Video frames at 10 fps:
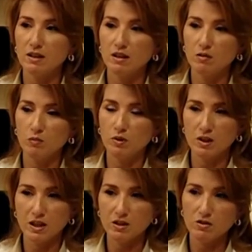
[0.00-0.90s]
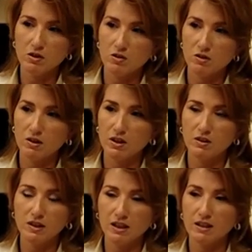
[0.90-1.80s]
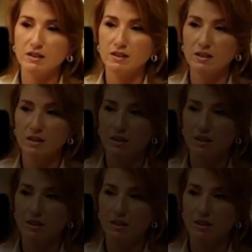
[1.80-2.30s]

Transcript: that will connect you to their, their links.